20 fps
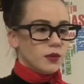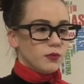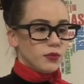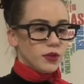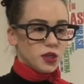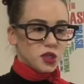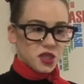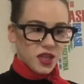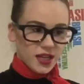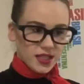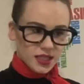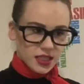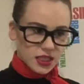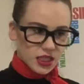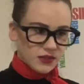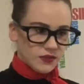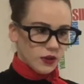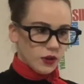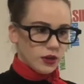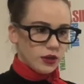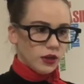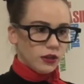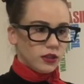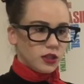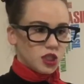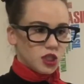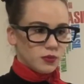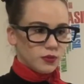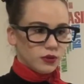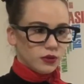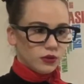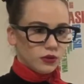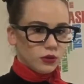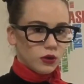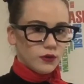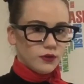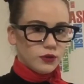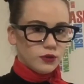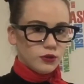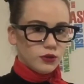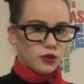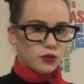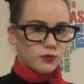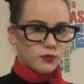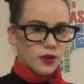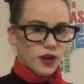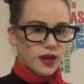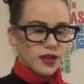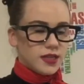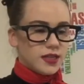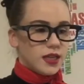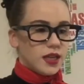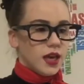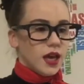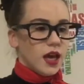British accents are very knowledgeable, or if you do them right—